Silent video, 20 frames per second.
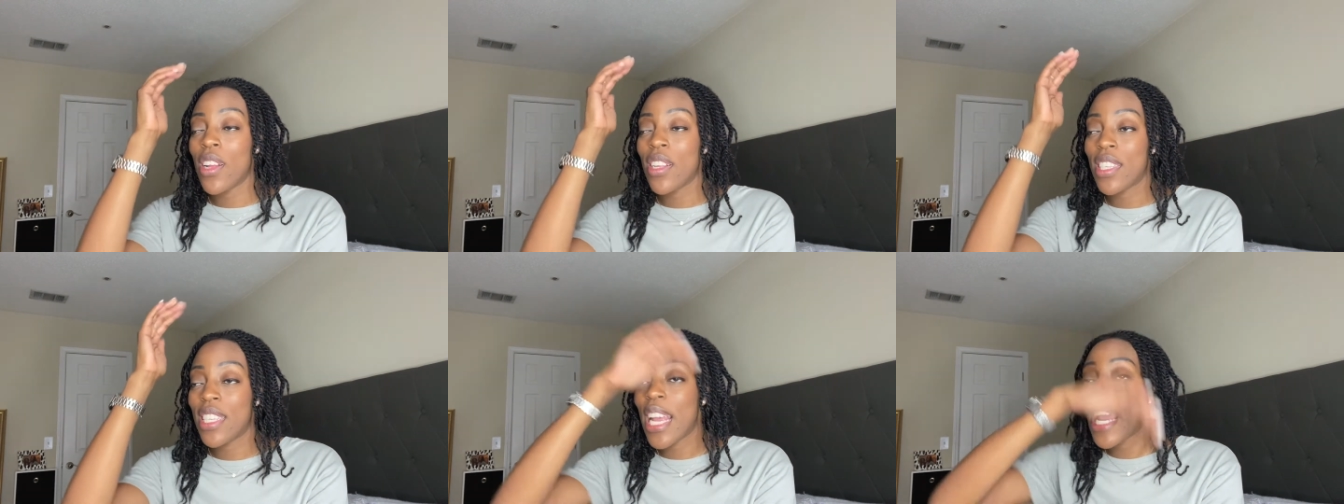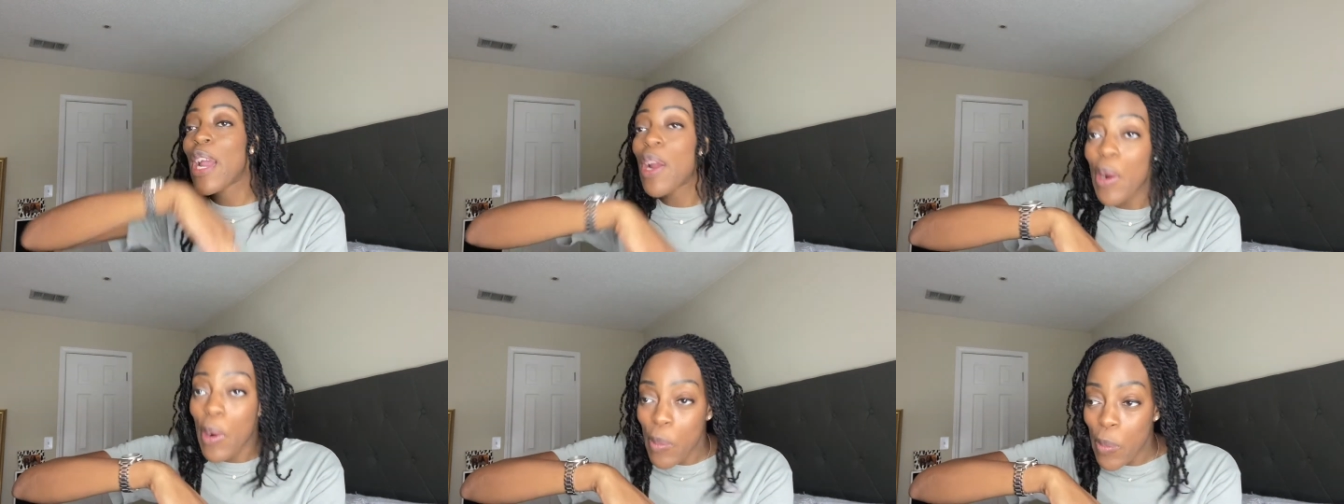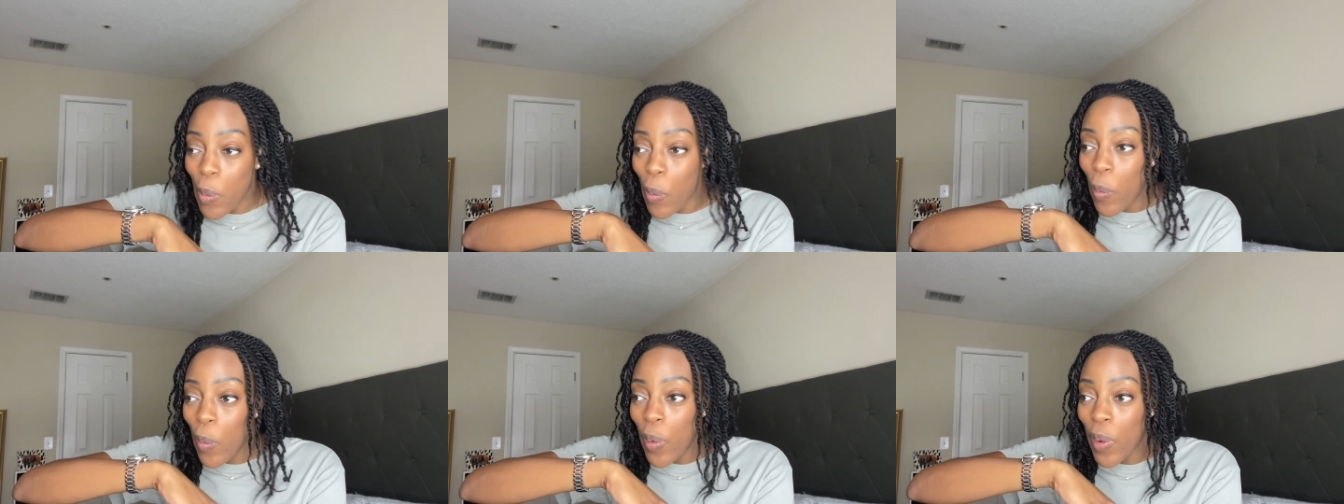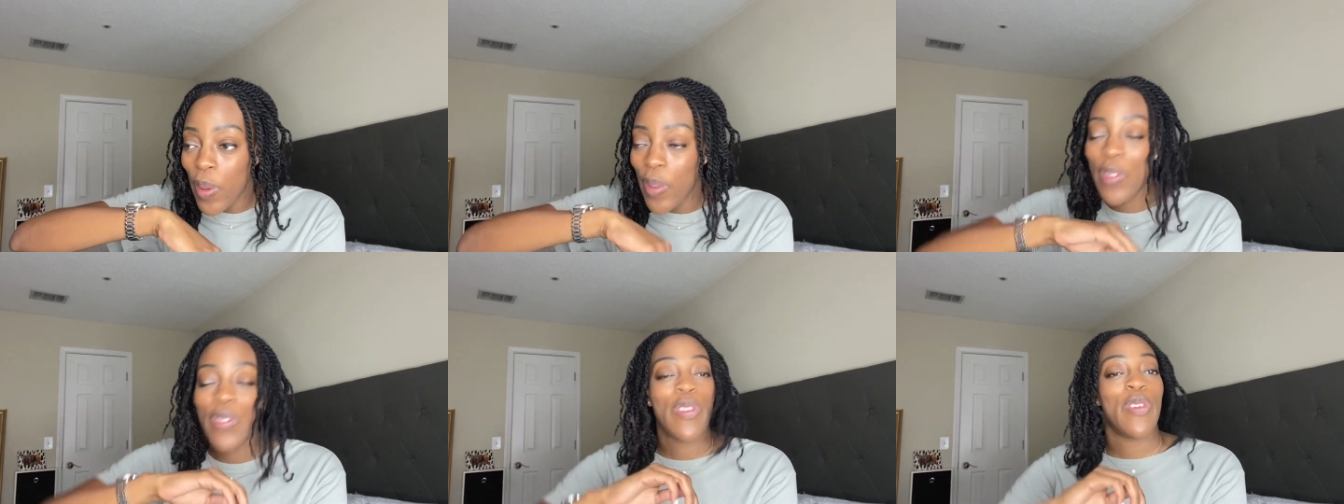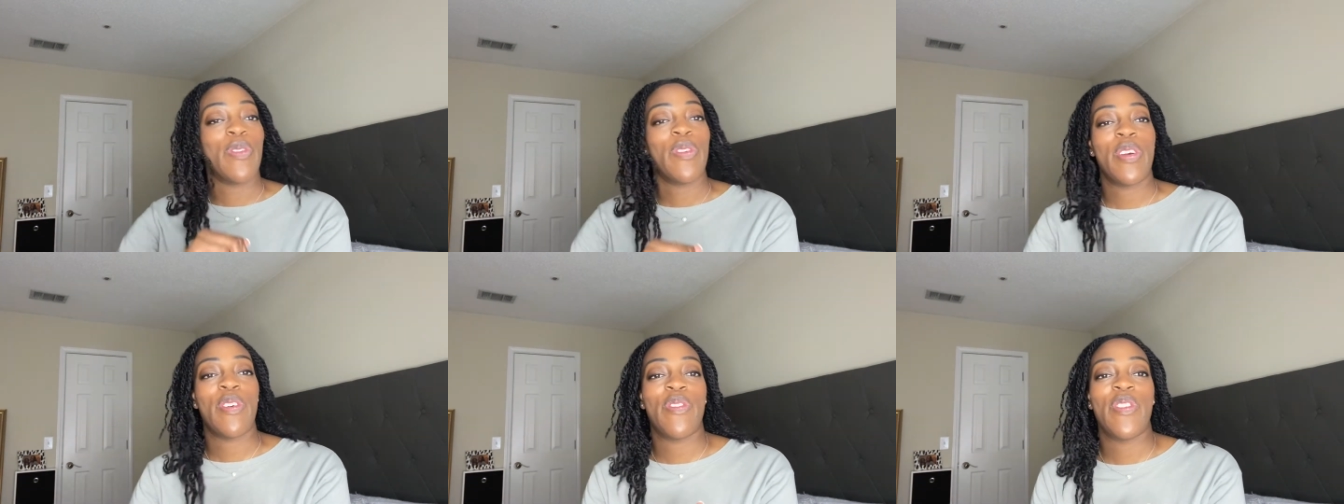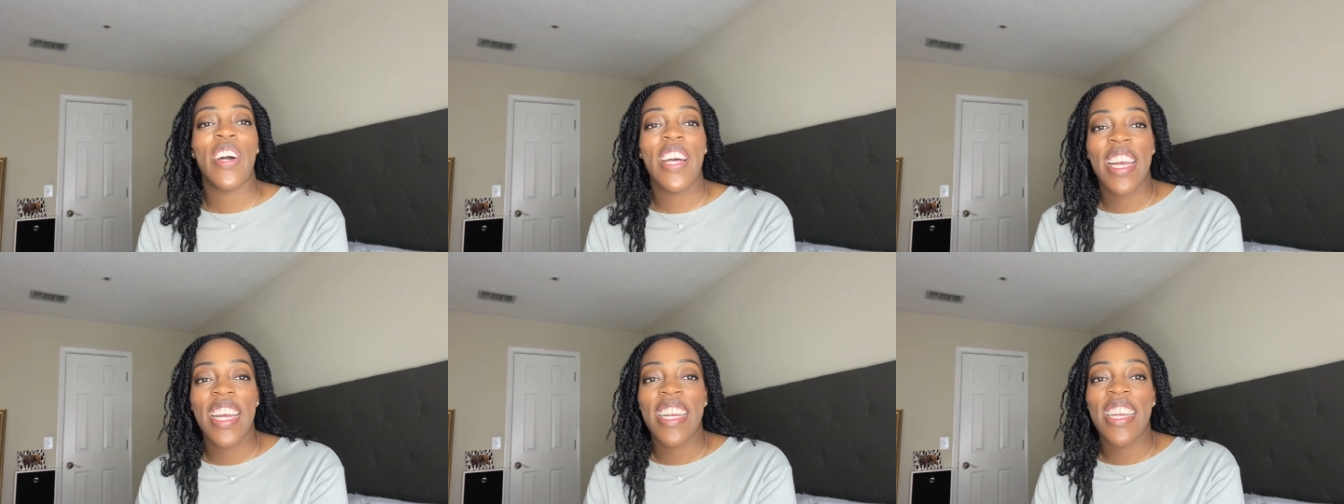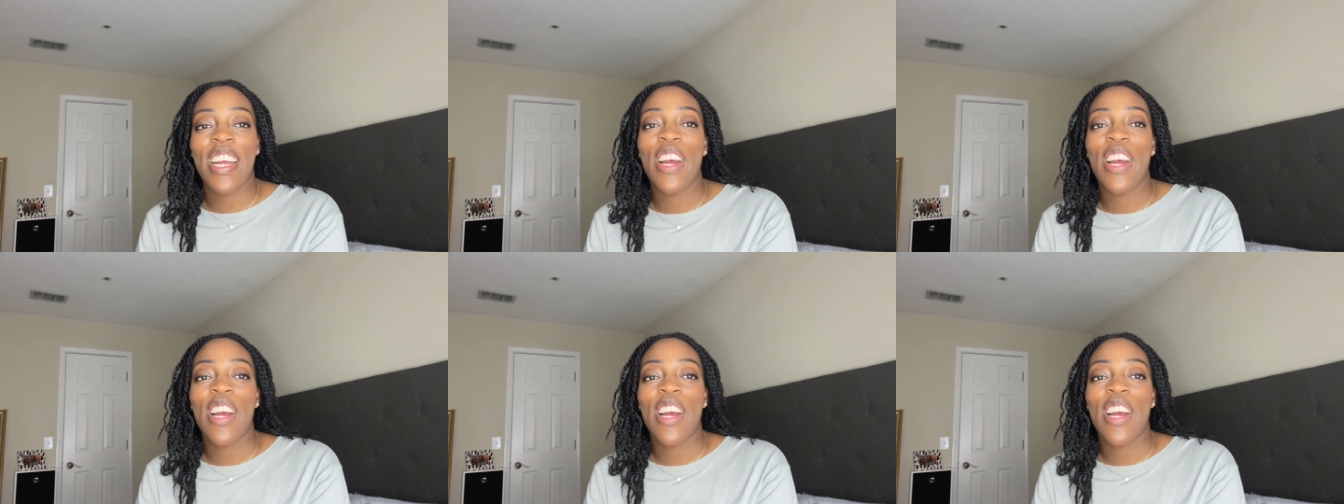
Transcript: terrible for week one